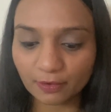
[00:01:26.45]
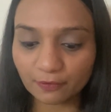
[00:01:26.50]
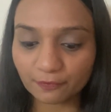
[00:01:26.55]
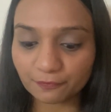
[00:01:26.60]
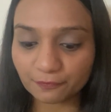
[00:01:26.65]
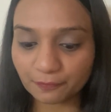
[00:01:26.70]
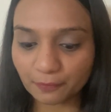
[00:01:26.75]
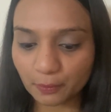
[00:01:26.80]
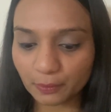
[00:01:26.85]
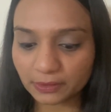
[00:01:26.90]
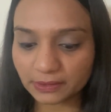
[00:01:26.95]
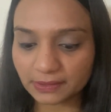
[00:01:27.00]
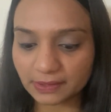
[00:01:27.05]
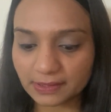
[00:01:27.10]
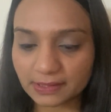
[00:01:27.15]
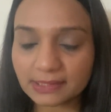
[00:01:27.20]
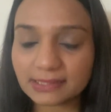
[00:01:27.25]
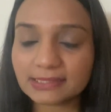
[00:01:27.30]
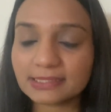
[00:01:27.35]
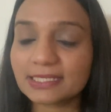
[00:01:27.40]
Fourth
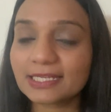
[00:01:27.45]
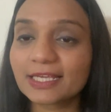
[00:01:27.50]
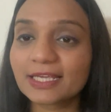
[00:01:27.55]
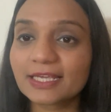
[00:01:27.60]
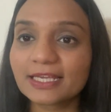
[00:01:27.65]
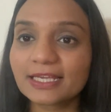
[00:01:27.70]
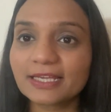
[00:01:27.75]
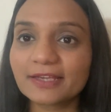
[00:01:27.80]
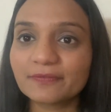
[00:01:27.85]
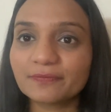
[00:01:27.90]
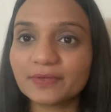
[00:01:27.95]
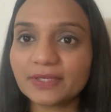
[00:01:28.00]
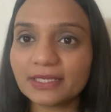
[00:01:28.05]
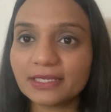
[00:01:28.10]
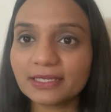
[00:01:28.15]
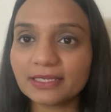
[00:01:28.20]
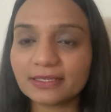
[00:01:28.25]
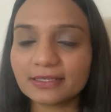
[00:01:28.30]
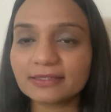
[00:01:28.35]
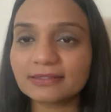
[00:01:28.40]
is,
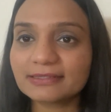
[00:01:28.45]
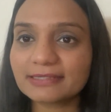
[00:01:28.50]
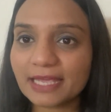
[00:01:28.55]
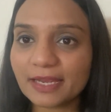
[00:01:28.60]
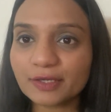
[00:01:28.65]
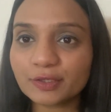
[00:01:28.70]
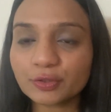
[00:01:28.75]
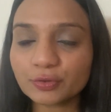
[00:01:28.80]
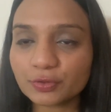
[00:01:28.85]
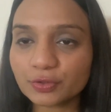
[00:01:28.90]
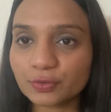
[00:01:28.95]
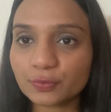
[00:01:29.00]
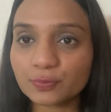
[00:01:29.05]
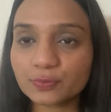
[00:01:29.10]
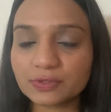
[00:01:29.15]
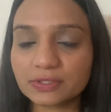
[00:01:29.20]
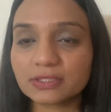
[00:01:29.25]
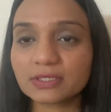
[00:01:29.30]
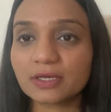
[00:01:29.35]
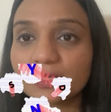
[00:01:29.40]
we tend to
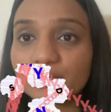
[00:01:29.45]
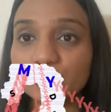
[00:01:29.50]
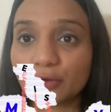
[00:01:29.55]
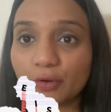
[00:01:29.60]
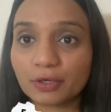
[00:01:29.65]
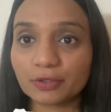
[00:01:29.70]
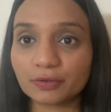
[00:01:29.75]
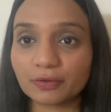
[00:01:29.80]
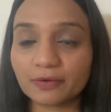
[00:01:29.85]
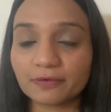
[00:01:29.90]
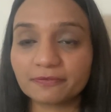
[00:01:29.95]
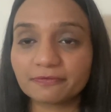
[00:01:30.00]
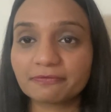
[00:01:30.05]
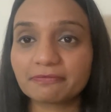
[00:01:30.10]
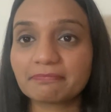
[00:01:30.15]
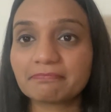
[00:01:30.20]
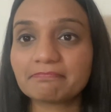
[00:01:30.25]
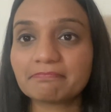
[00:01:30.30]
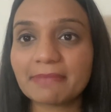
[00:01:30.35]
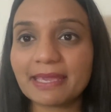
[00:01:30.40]
use a lot
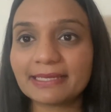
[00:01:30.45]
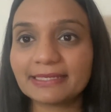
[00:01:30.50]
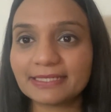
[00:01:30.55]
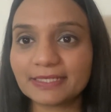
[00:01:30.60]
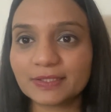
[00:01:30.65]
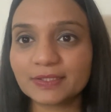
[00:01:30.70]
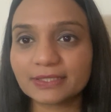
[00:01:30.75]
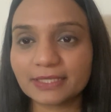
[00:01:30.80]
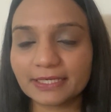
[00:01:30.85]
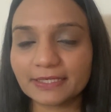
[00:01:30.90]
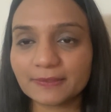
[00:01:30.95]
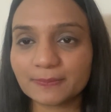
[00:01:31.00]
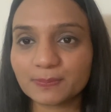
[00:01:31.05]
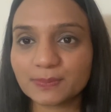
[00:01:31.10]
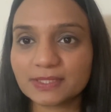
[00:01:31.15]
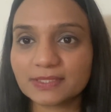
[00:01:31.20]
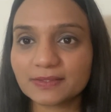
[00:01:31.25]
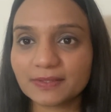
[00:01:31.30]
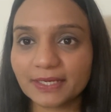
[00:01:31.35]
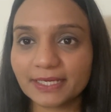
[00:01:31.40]
of many a
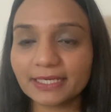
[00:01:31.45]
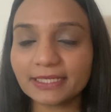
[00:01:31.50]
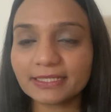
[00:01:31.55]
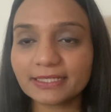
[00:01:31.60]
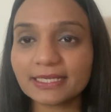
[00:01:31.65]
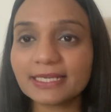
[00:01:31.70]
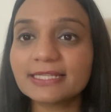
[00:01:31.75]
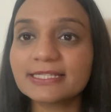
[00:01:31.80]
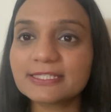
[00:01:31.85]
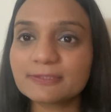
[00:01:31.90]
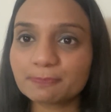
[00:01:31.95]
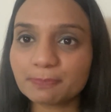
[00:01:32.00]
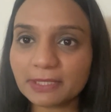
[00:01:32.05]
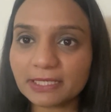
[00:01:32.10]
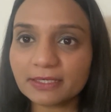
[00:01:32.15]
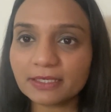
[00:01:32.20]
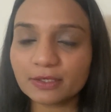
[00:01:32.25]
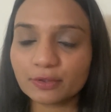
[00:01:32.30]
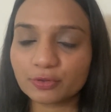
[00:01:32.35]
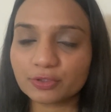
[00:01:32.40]
times, right? In
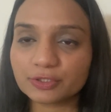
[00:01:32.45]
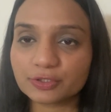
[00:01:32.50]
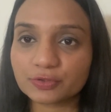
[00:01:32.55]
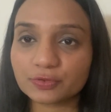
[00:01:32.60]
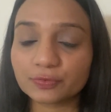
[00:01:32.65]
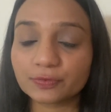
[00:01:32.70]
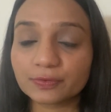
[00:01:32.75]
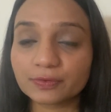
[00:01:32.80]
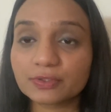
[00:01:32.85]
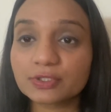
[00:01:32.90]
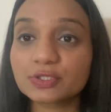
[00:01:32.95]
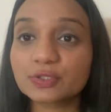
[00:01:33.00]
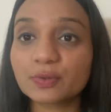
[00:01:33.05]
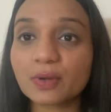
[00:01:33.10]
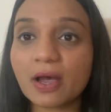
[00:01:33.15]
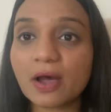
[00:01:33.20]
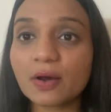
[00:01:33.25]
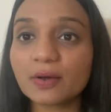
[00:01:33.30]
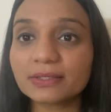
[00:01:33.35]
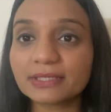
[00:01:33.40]
speaking also. So
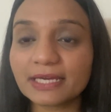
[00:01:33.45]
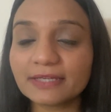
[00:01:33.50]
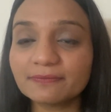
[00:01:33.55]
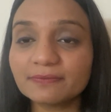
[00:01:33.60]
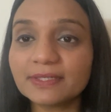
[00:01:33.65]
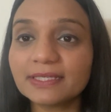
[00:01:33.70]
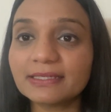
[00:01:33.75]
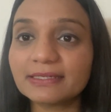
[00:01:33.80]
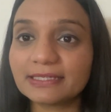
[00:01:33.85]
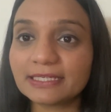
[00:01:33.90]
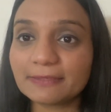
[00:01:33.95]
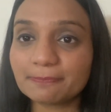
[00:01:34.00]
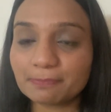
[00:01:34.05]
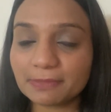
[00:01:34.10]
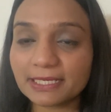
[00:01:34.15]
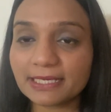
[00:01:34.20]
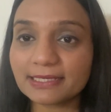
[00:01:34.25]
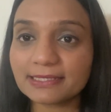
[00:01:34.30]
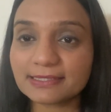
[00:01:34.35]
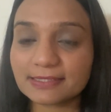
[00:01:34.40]
how can we
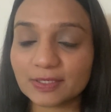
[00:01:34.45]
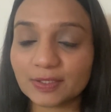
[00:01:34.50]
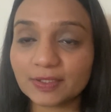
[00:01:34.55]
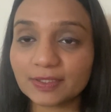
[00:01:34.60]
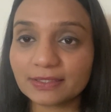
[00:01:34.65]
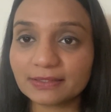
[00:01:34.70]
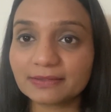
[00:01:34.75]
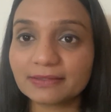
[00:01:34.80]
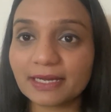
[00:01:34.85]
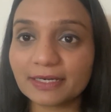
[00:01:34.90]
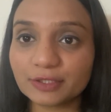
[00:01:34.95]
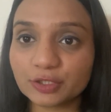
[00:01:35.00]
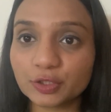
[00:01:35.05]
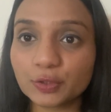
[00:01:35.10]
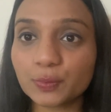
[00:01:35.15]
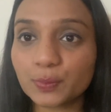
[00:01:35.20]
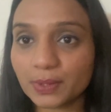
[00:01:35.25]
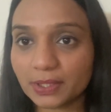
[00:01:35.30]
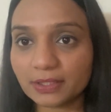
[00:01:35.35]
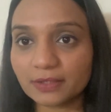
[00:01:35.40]
replace it, that
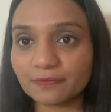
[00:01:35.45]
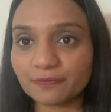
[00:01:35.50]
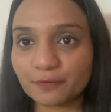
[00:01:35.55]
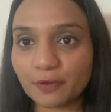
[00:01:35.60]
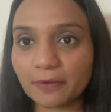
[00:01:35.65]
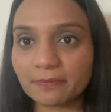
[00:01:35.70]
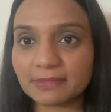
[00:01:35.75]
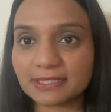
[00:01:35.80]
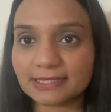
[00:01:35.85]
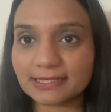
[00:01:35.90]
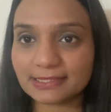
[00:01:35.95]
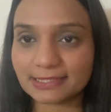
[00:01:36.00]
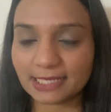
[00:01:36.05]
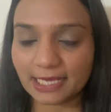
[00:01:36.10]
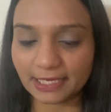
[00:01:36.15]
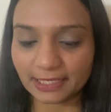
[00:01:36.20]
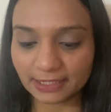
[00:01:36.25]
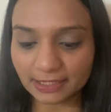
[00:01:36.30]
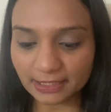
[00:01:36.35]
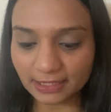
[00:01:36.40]
too in a formal
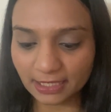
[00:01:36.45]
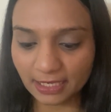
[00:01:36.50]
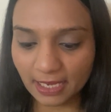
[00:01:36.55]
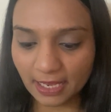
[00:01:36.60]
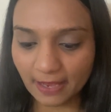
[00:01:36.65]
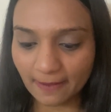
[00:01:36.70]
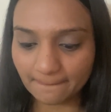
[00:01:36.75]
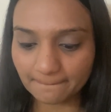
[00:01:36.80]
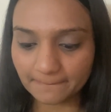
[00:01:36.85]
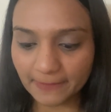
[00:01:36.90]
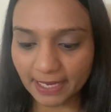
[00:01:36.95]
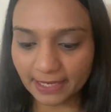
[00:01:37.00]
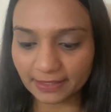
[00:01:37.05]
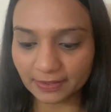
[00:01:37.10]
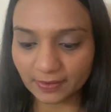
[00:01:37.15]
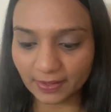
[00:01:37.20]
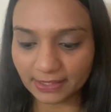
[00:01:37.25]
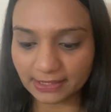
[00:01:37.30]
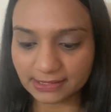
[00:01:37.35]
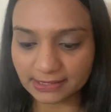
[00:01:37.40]
style,
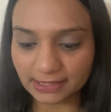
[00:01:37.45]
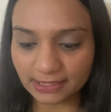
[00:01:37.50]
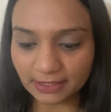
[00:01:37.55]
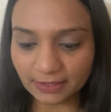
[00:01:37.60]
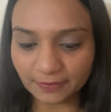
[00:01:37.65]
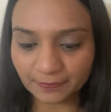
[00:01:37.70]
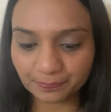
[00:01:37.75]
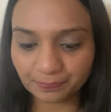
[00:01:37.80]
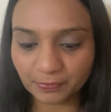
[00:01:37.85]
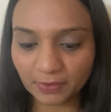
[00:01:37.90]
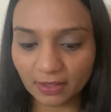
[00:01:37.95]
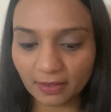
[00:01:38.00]
by writing